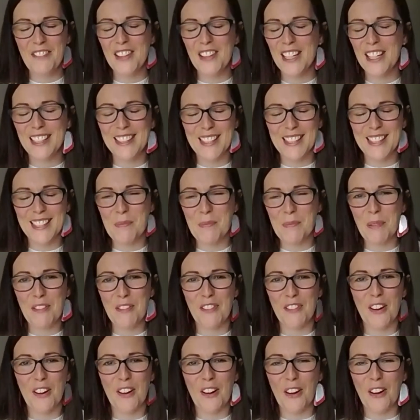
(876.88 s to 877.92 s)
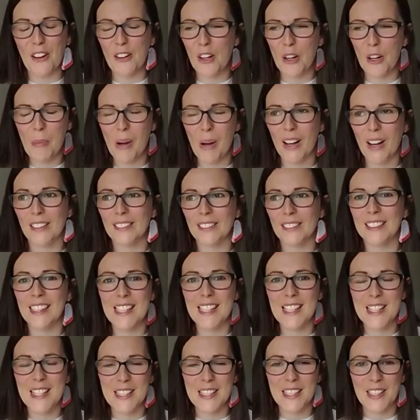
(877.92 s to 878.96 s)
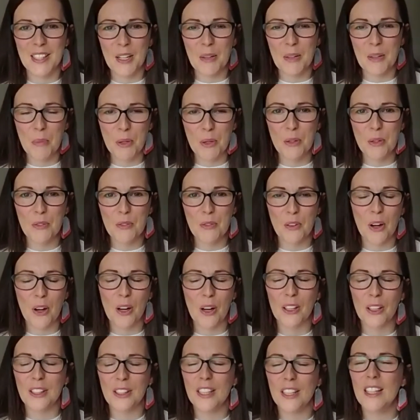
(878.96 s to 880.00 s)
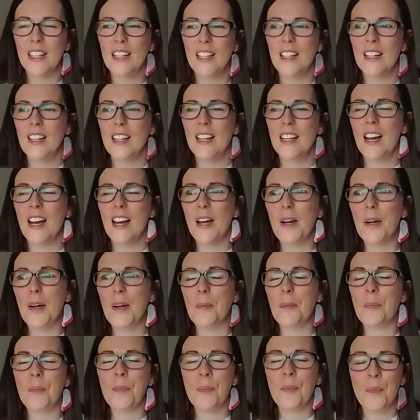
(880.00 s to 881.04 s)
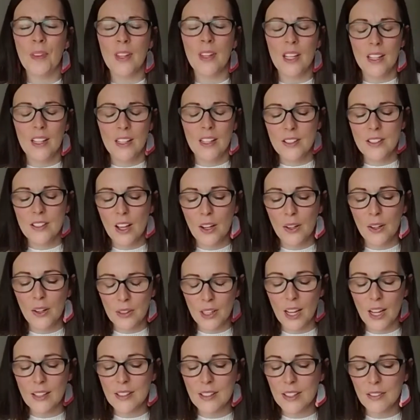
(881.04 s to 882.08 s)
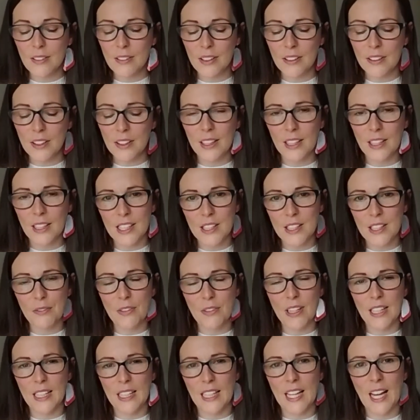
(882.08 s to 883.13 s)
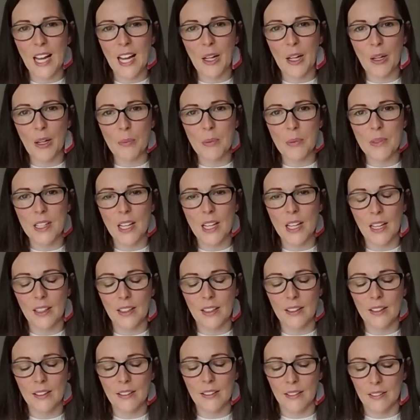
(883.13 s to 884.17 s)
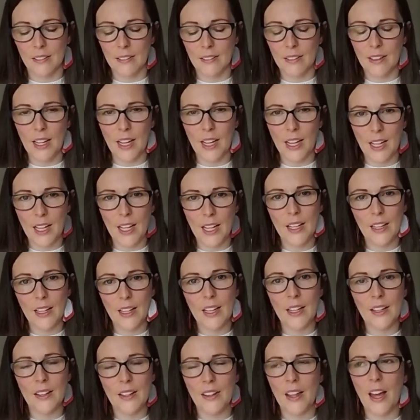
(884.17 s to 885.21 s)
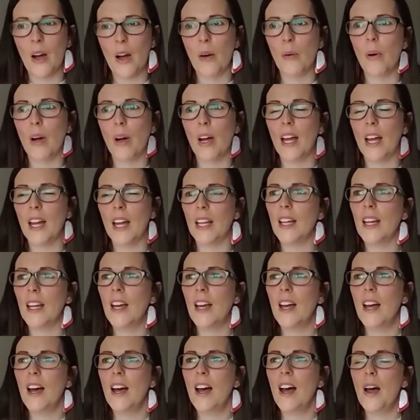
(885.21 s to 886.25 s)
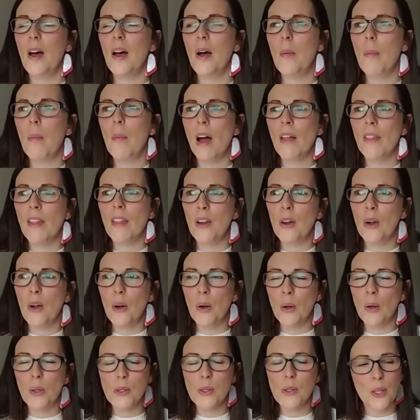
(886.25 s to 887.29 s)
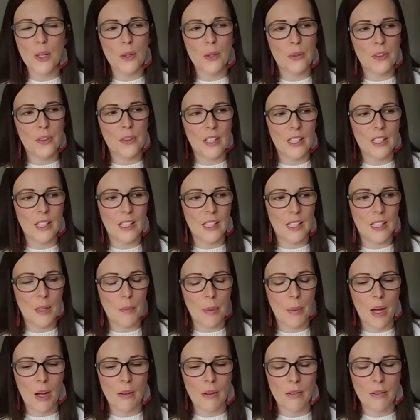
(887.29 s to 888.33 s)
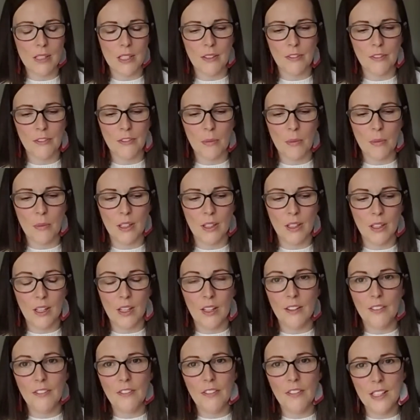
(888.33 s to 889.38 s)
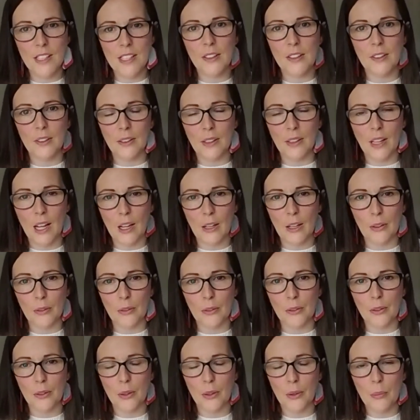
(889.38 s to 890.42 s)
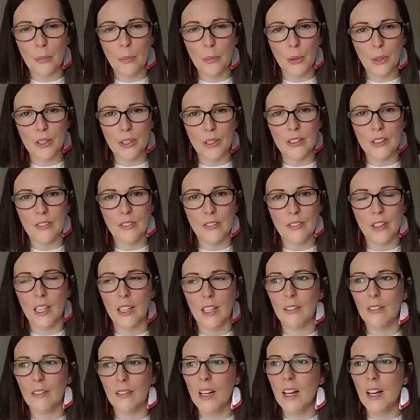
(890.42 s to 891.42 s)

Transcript: this before. Come on, let's, move on. So I think it's really helped in that way, and then also thinking about it from a physical health point of view.